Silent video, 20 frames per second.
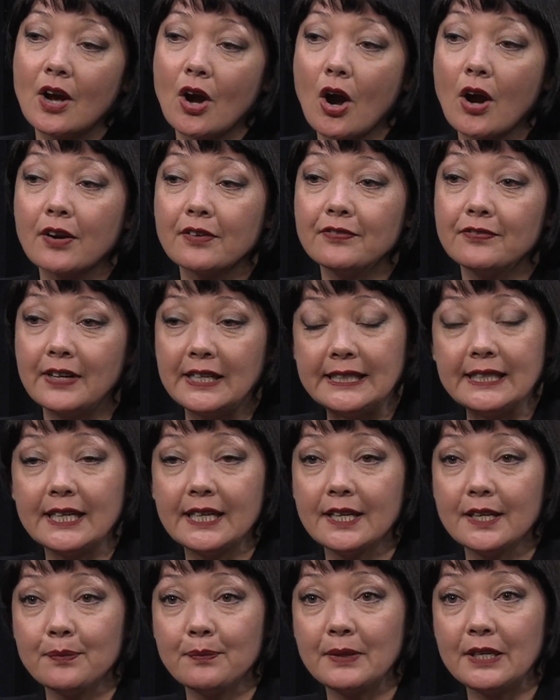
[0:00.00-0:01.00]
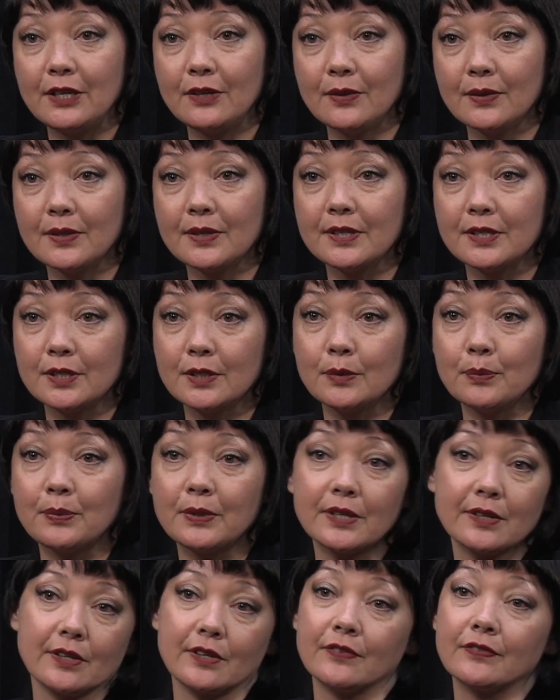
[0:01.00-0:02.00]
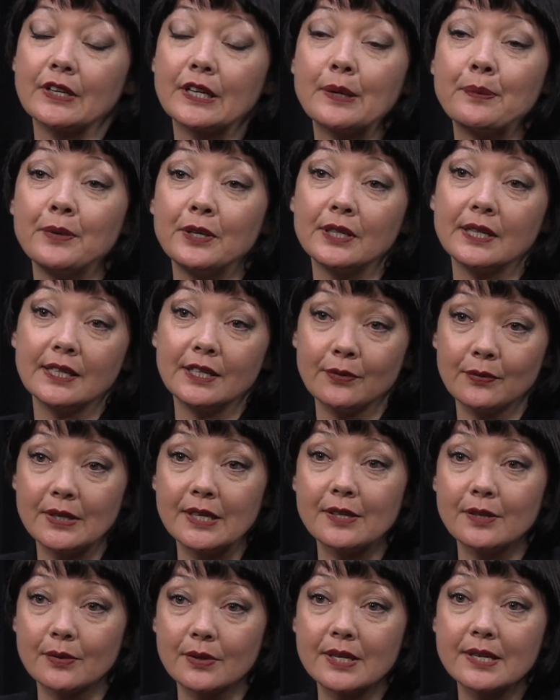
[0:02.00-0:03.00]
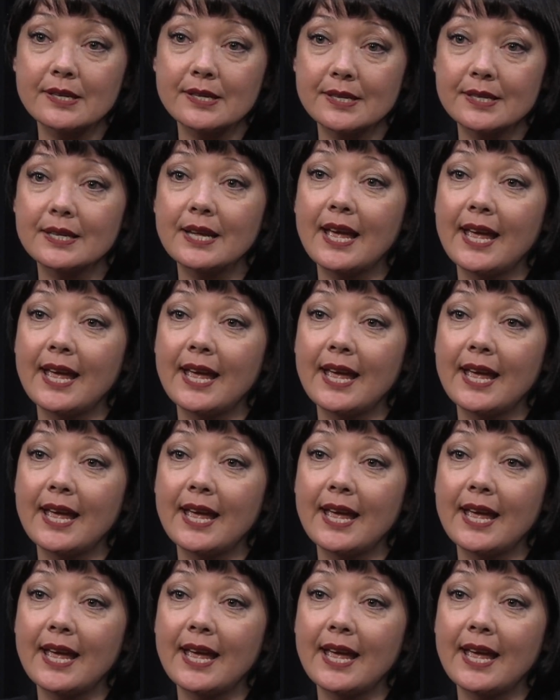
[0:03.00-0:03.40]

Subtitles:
our funding can be used to preserve a community resource.